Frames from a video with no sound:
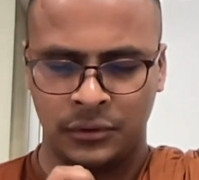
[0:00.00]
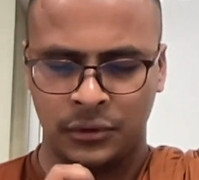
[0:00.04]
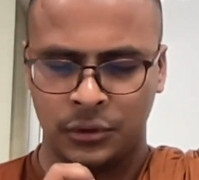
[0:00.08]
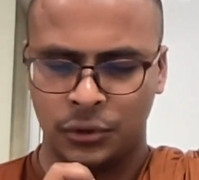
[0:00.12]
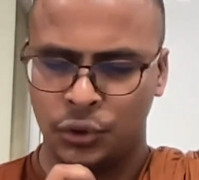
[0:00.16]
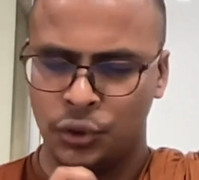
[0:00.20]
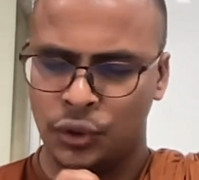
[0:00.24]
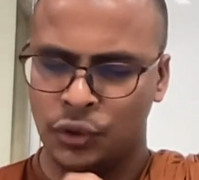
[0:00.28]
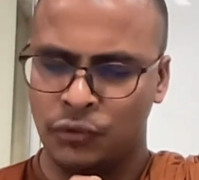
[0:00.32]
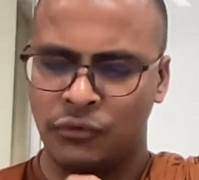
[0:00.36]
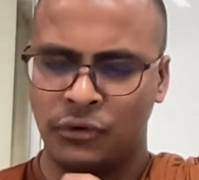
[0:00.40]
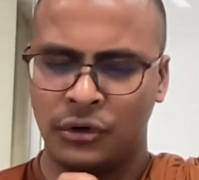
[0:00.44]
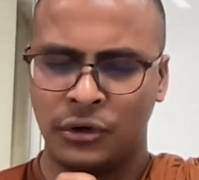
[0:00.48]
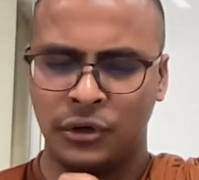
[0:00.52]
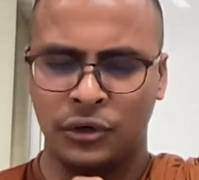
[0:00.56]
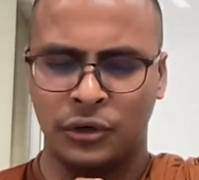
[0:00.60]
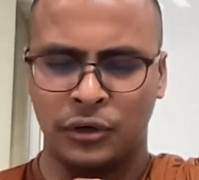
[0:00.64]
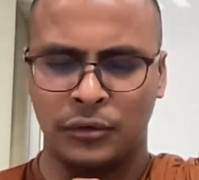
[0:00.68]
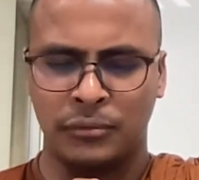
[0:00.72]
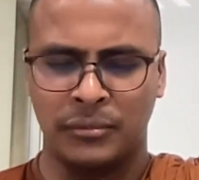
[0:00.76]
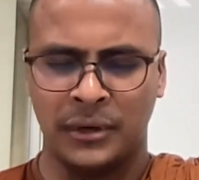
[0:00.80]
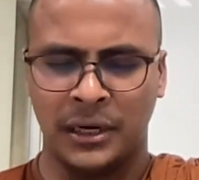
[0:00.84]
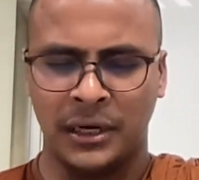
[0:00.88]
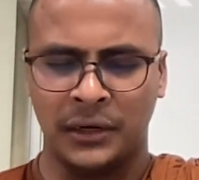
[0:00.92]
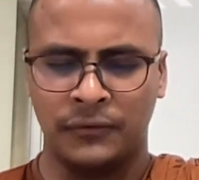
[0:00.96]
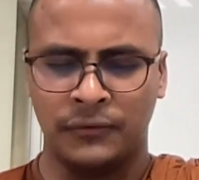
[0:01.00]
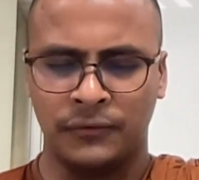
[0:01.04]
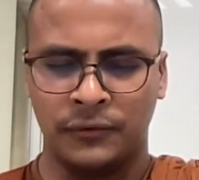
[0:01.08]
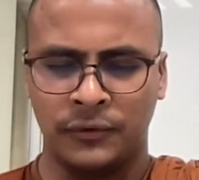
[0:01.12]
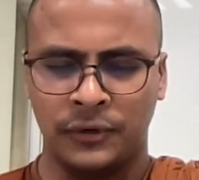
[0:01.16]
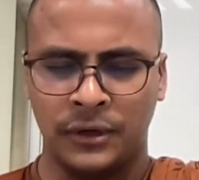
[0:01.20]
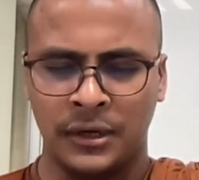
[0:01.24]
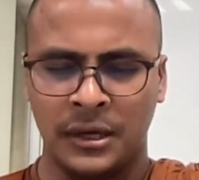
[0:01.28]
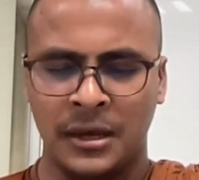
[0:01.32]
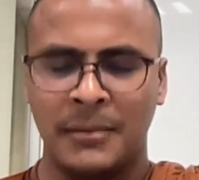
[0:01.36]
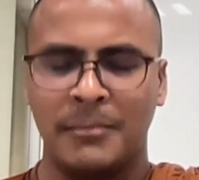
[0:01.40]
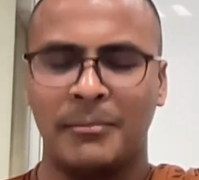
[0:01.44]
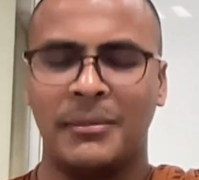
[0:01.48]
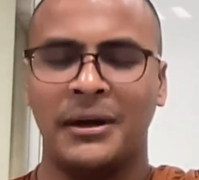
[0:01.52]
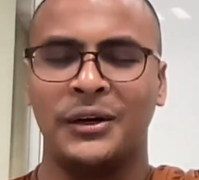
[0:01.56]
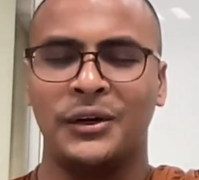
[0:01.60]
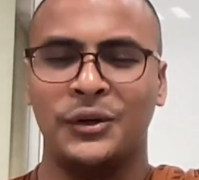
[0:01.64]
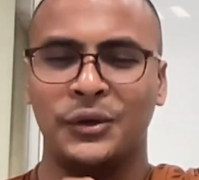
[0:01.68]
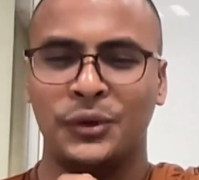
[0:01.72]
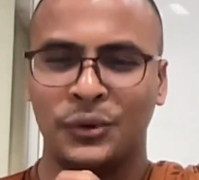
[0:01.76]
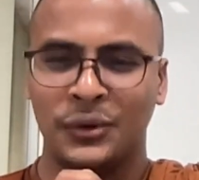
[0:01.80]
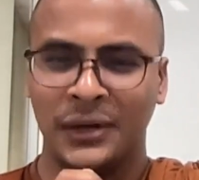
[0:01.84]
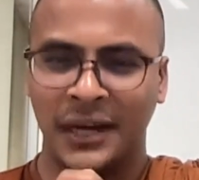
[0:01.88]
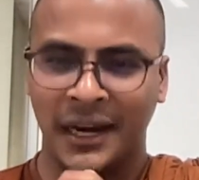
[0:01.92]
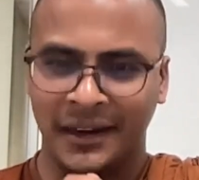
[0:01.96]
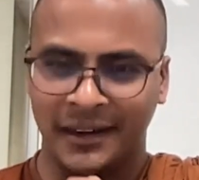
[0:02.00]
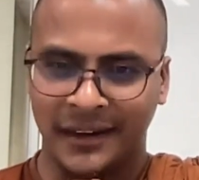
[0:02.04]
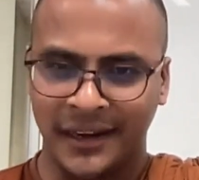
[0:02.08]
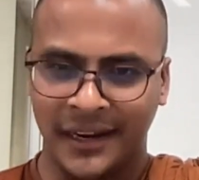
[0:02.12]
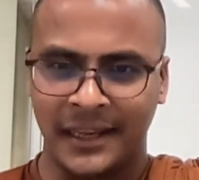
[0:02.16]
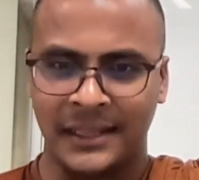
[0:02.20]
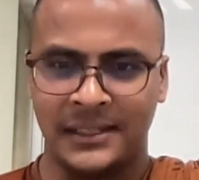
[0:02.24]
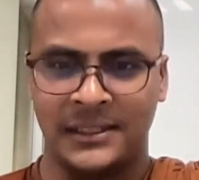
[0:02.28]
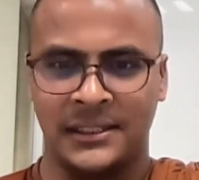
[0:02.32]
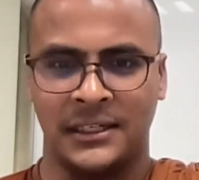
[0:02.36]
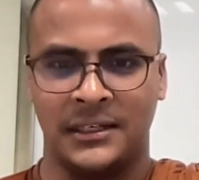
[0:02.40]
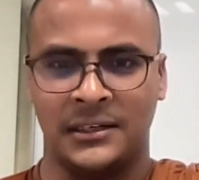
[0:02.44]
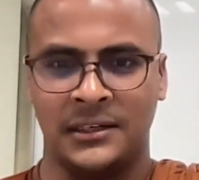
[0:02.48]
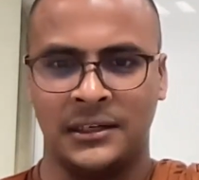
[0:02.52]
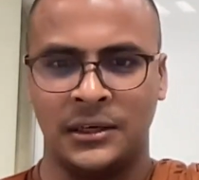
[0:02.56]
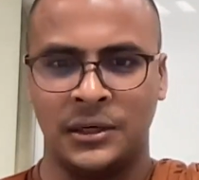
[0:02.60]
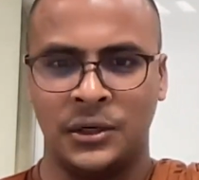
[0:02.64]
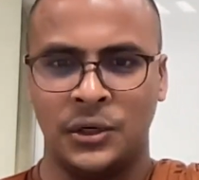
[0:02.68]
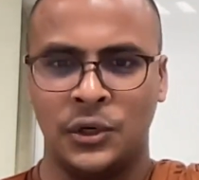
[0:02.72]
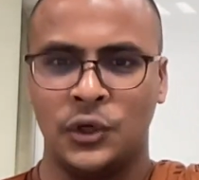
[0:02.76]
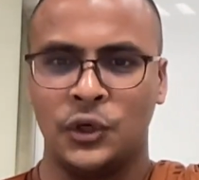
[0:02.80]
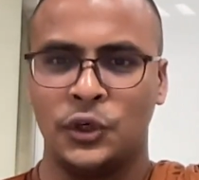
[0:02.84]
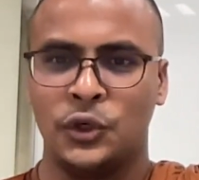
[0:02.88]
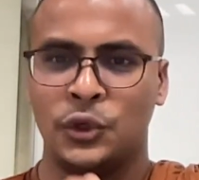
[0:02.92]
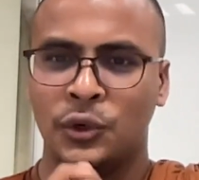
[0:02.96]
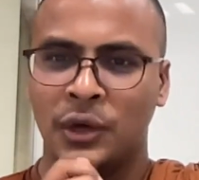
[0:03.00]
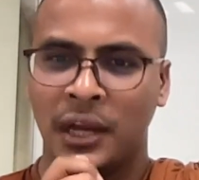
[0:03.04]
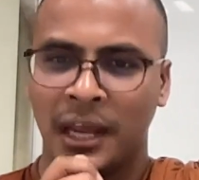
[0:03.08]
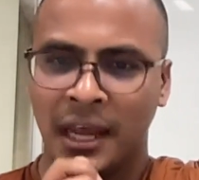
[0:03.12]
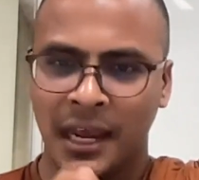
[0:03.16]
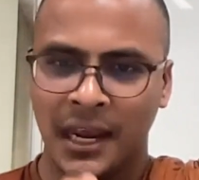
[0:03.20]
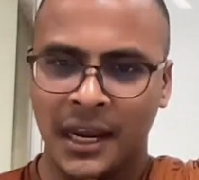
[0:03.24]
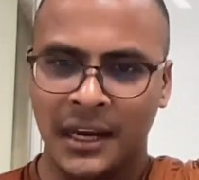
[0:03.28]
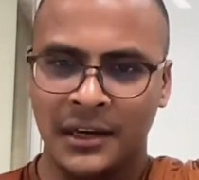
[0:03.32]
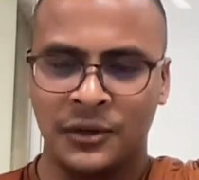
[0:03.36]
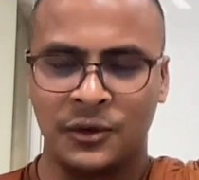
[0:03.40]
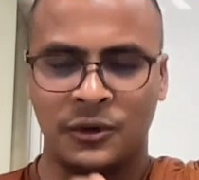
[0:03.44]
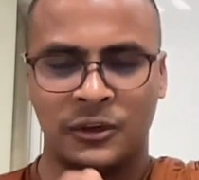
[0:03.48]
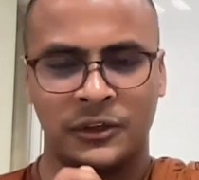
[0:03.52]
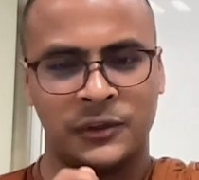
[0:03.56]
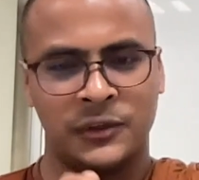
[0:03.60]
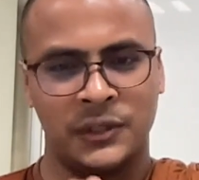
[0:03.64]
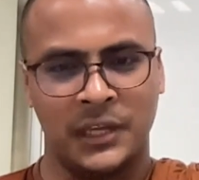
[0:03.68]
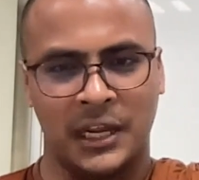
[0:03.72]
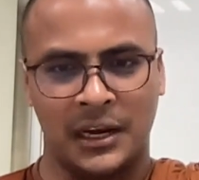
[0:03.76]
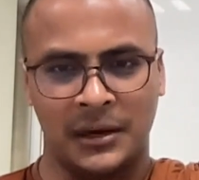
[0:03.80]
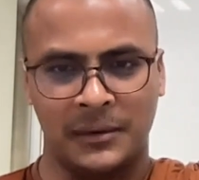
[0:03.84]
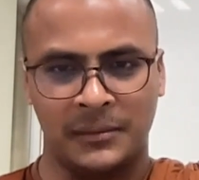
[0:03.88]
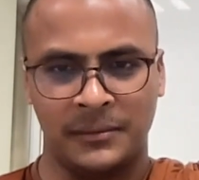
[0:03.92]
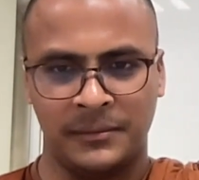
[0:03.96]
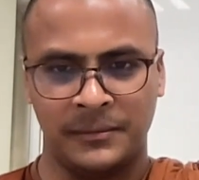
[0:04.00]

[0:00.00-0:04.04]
You are not mindful. But don't attach it. Don't hate yourself.